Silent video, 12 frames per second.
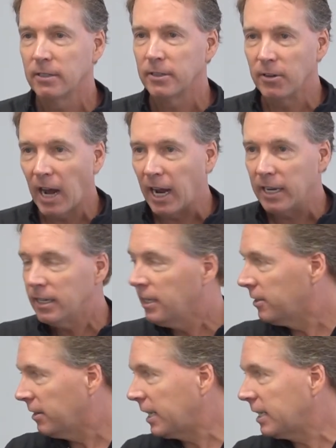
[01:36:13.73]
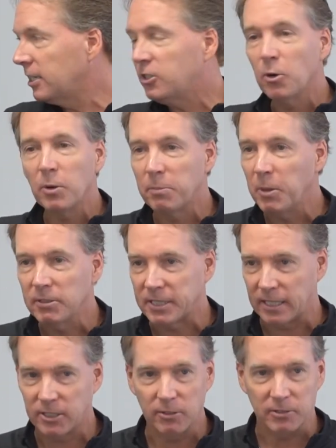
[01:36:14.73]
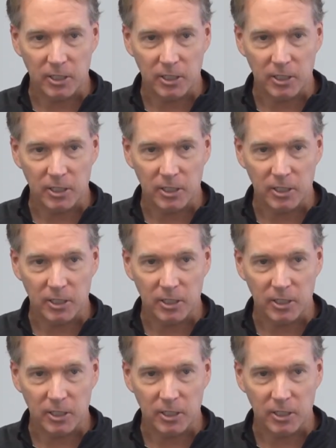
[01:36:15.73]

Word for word: They're not. They're not even going to do it with music, too.